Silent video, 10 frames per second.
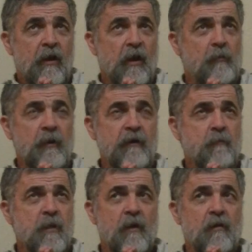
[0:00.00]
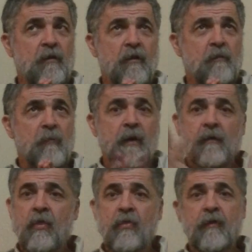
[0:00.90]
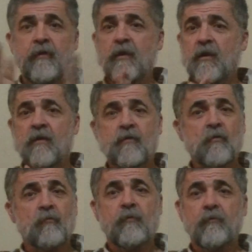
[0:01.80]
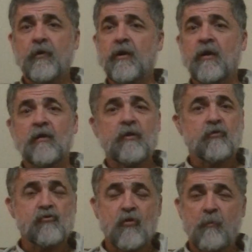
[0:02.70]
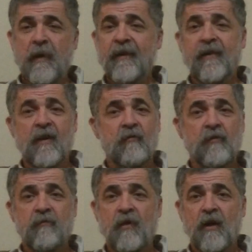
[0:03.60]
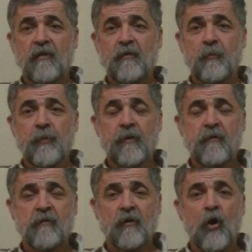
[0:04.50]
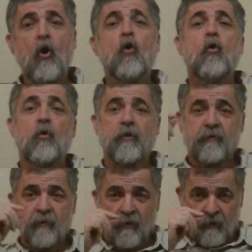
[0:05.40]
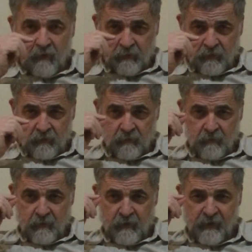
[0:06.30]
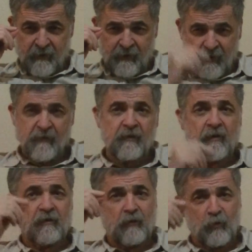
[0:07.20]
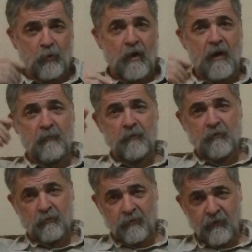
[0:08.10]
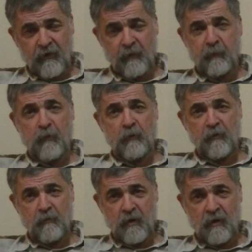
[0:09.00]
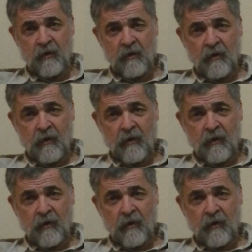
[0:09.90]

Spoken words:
And believe me, in my 30 years of working this job, I never find a person who is consistent to come to therapy with me